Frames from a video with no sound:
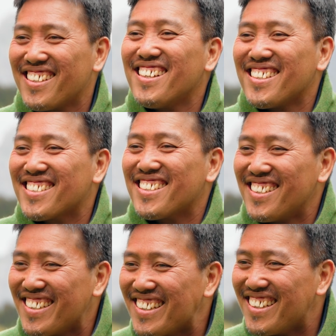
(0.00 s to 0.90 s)
of nice.
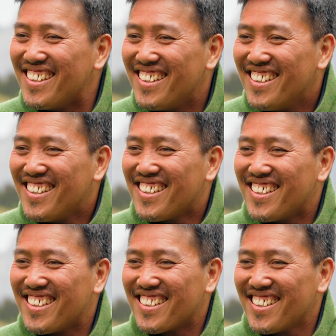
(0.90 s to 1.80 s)

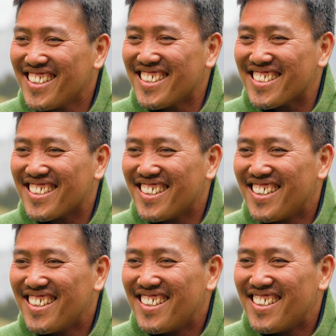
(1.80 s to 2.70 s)
Like this. It's
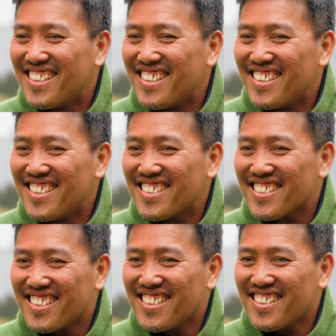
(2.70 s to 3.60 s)

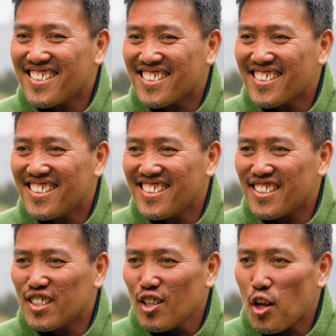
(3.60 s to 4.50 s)
kind of nice, you
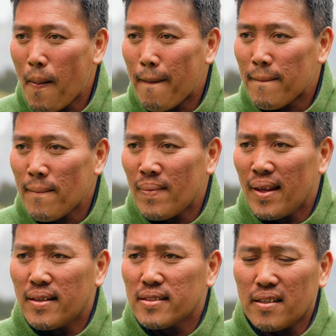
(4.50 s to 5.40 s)
know.
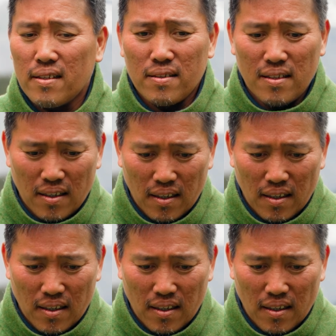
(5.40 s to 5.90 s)
So